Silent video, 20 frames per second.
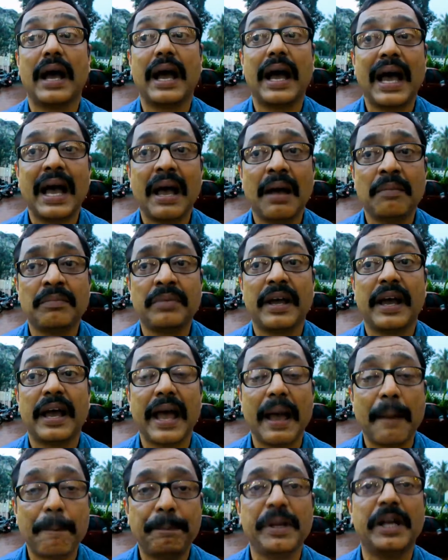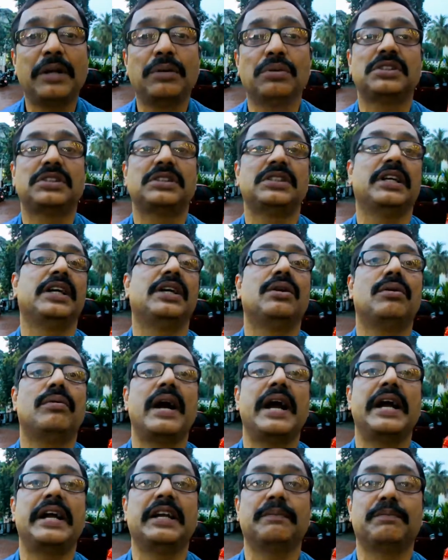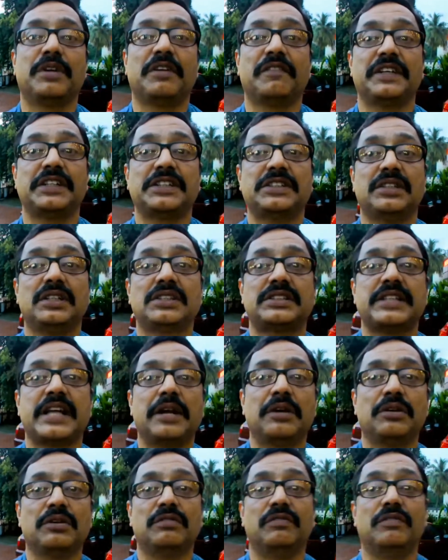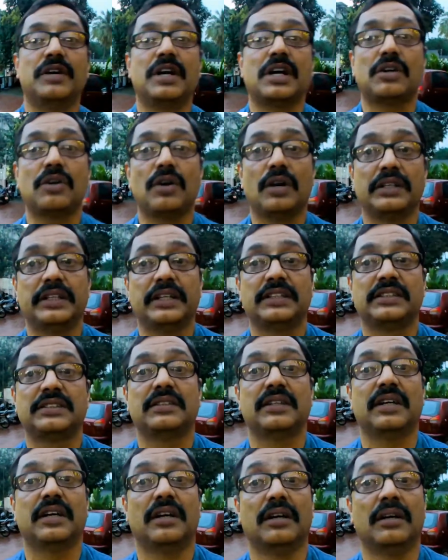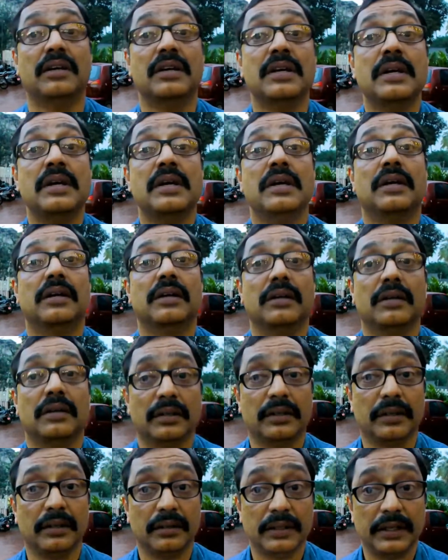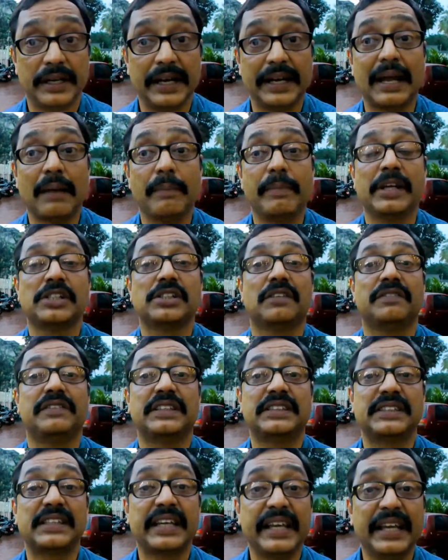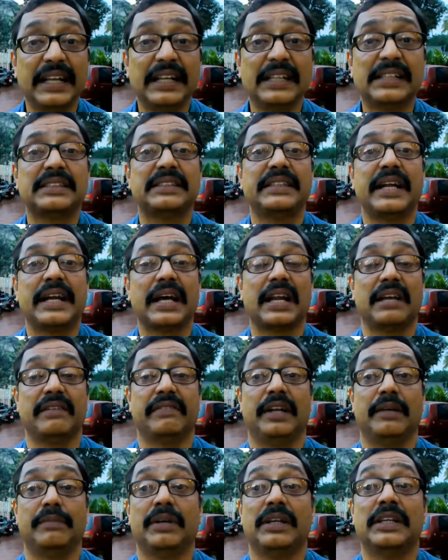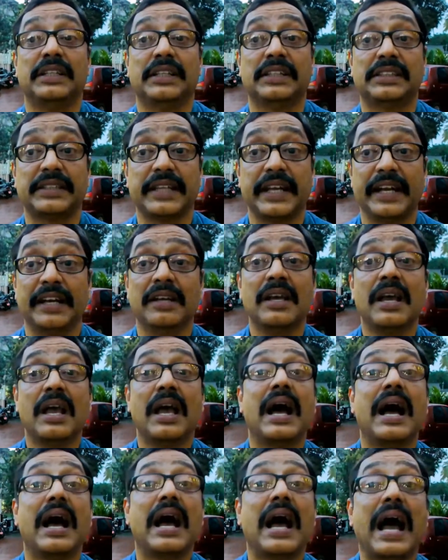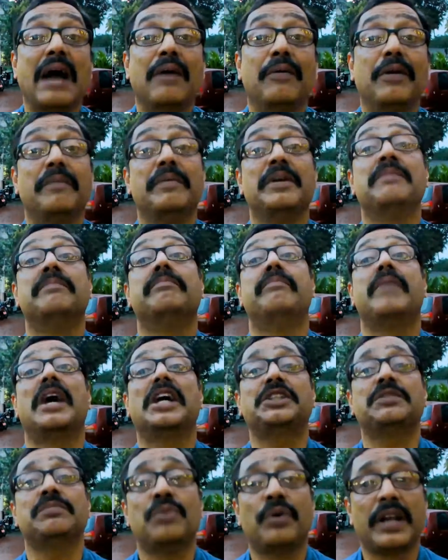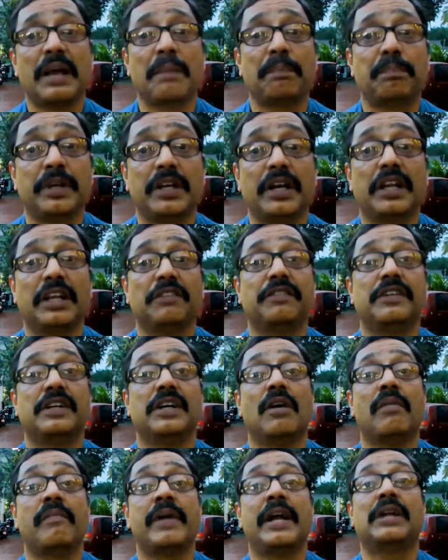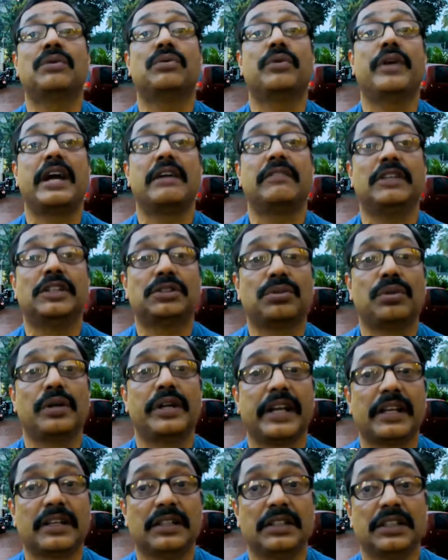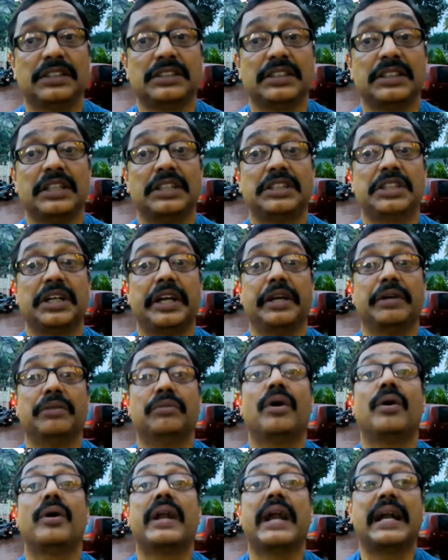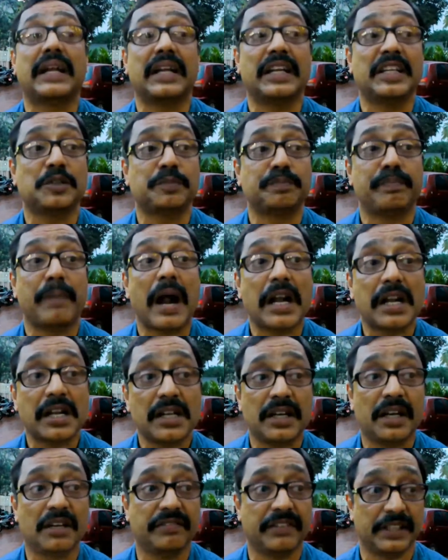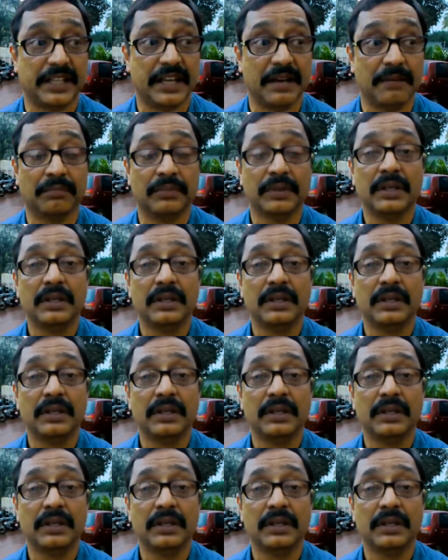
I'm happy to see Goa IT professionals trying to work on this uh, uh, database of the skills that are available in the state. I would have been much more happier if government could have also taken this initiative or at least partnered with them.